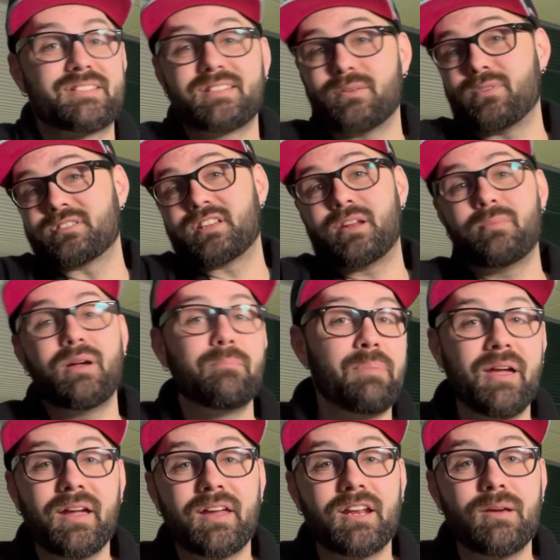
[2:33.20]
it wasn't gonna be a
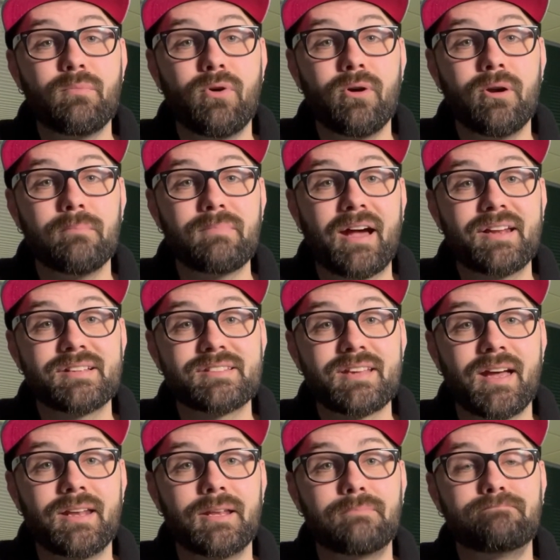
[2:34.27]
bank anymore, I
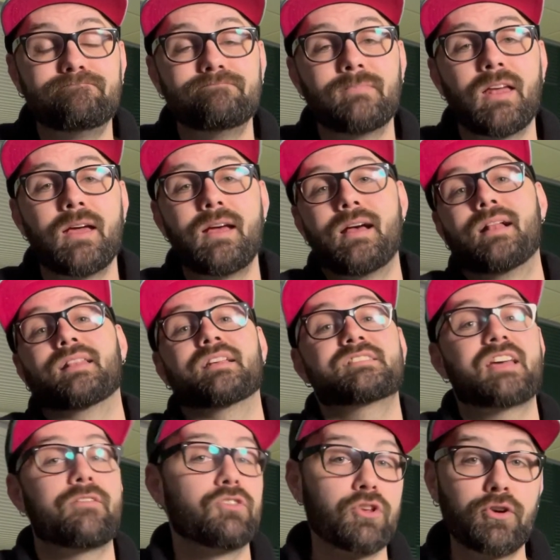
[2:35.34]
decided, let's
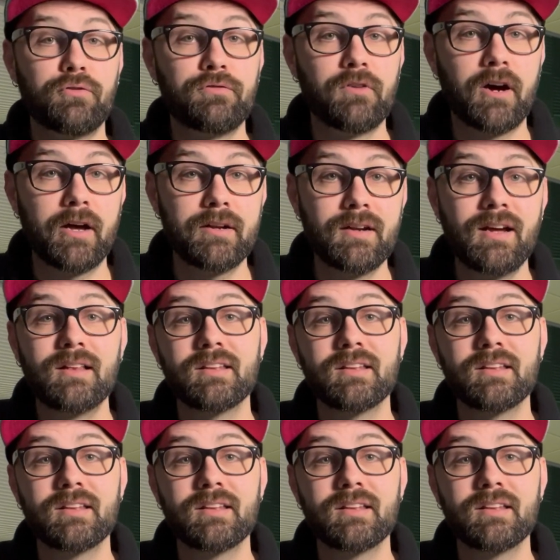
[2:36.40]
have a little fun.